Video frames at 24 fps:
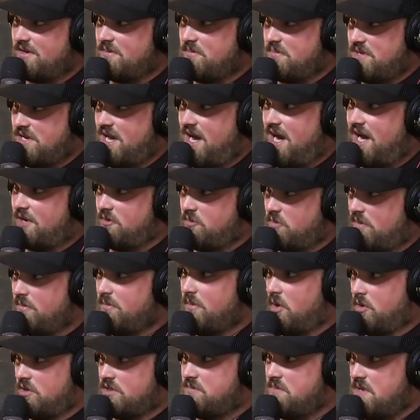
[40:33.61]
beyond what
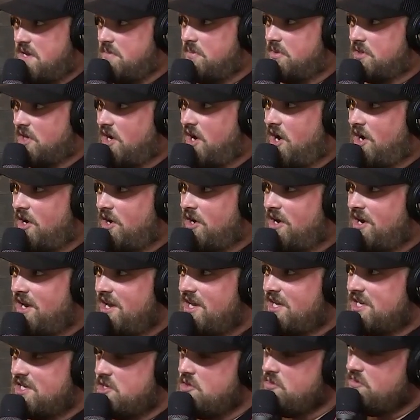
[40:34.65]
most people are,
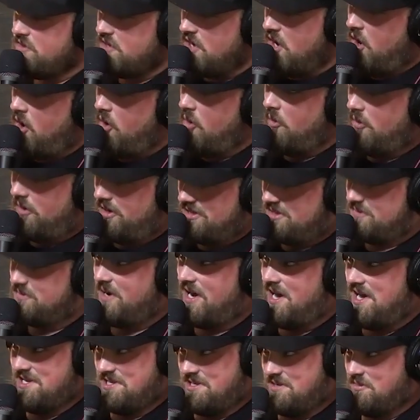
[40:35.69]
what's
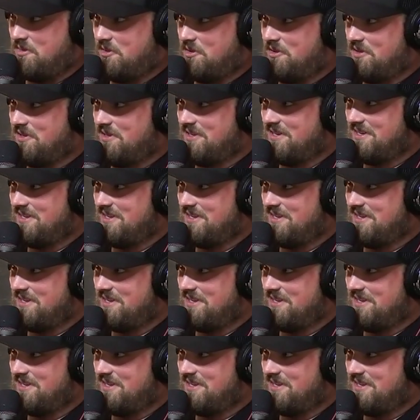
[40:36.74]
possible.